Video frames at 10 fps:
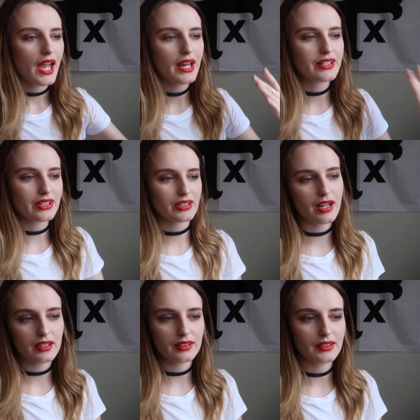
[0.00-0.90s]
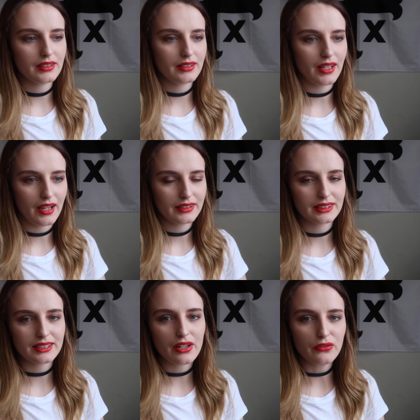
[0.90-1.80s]
and it's just kind of, yeah, it's
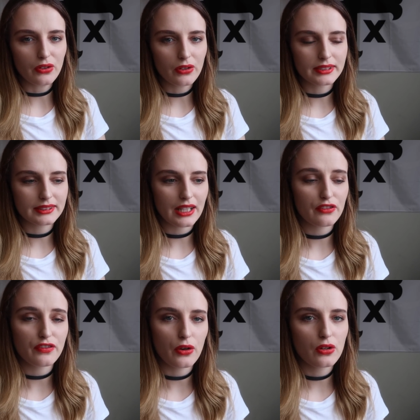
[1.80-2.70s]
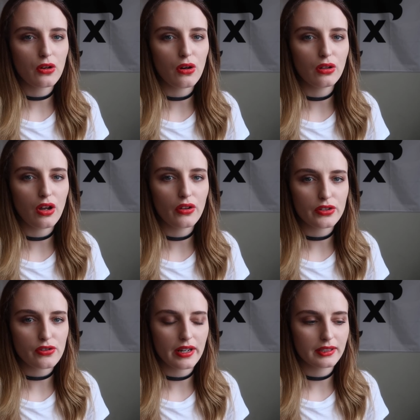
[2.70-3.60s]
just kind of rude to take a phone call on
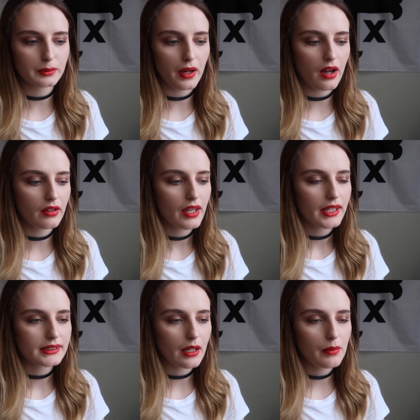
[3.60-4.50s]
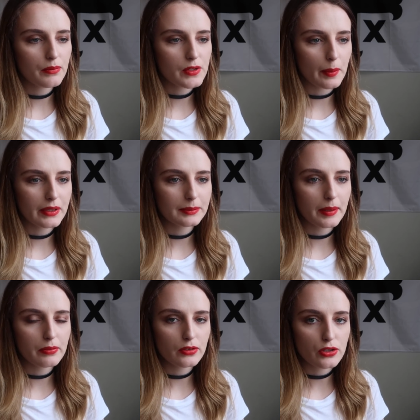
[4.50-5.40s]
the train as well. Some Japanese
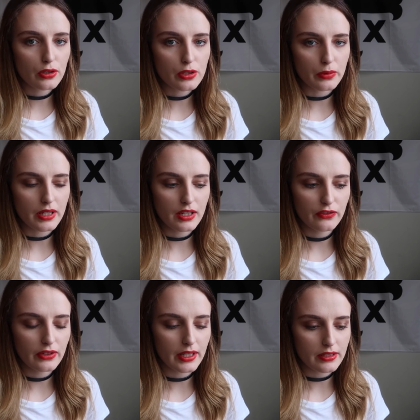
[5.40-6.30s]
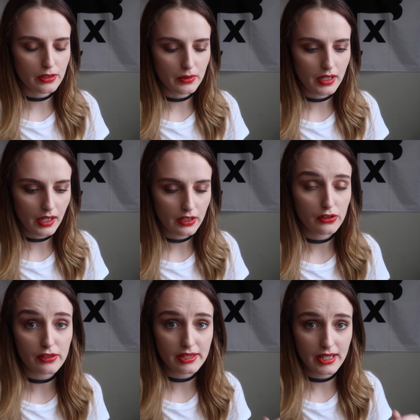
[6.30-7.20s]
people do it if you need to do it and
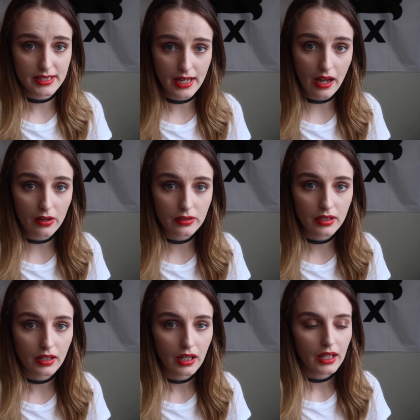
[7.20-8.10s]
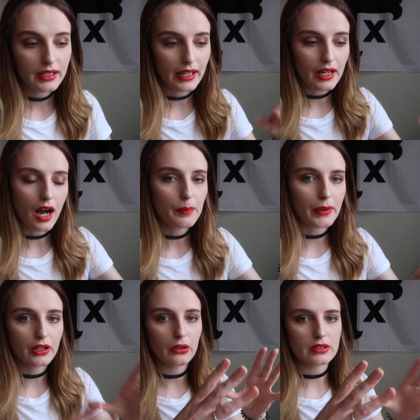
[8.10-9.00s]
then you're sitting down. Get
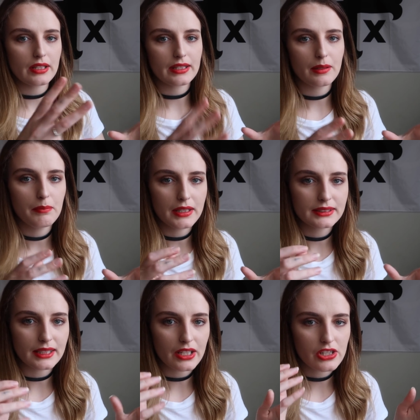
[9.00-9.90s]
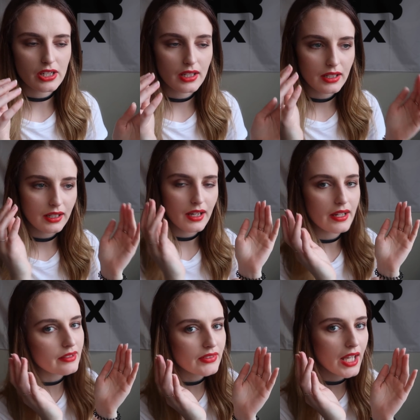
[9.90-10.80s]
up and go to like the midsection and
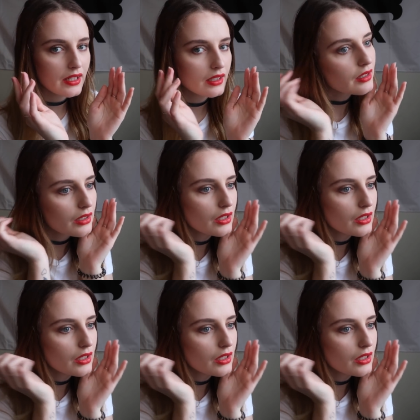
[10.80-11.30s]
kind of like